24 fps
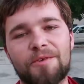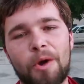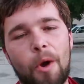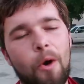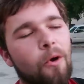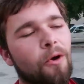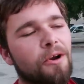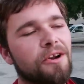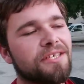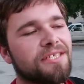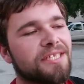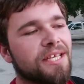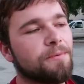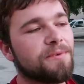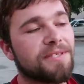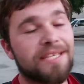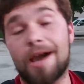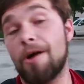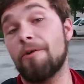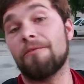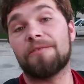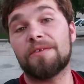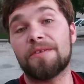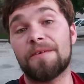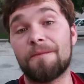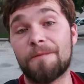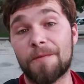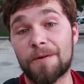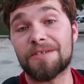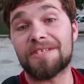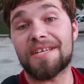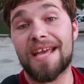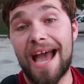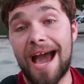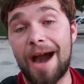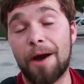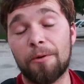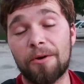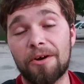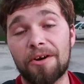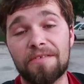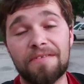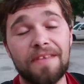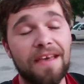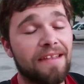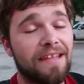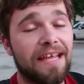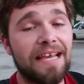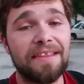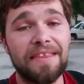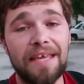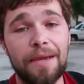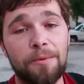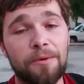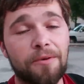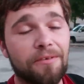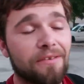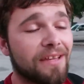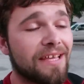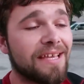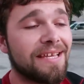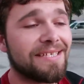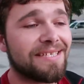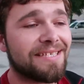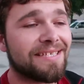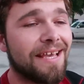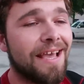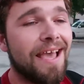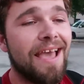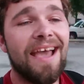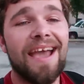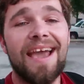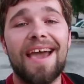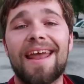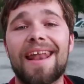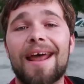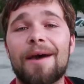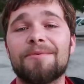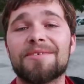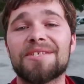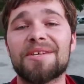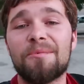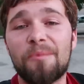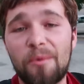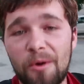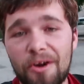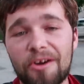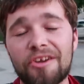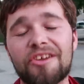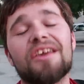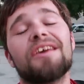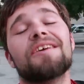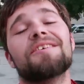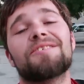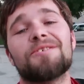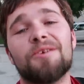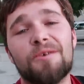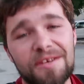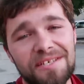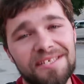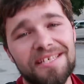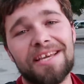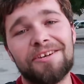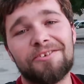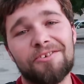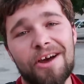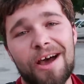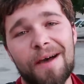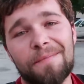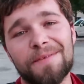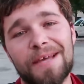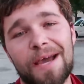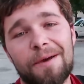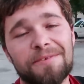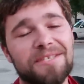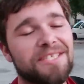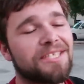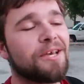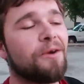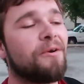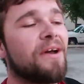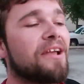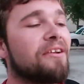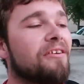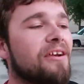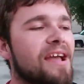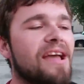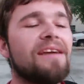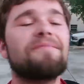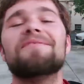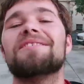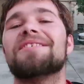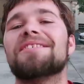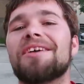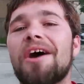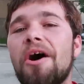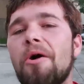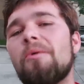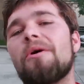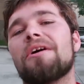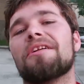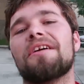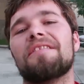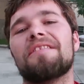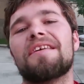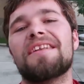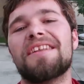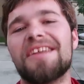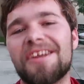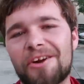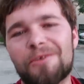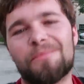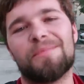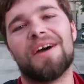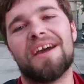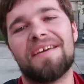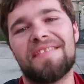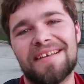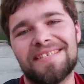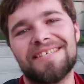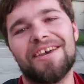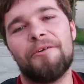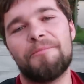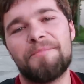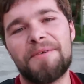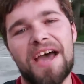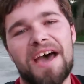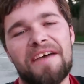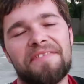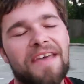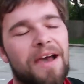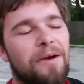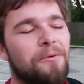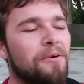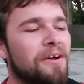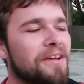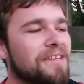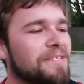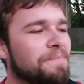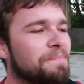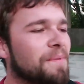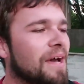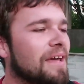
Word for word: of course, it was out for the first hour that like they were released and I was in work as soon as they dropped. I was so angry. I even saw one on the nearby. That's how bad that was.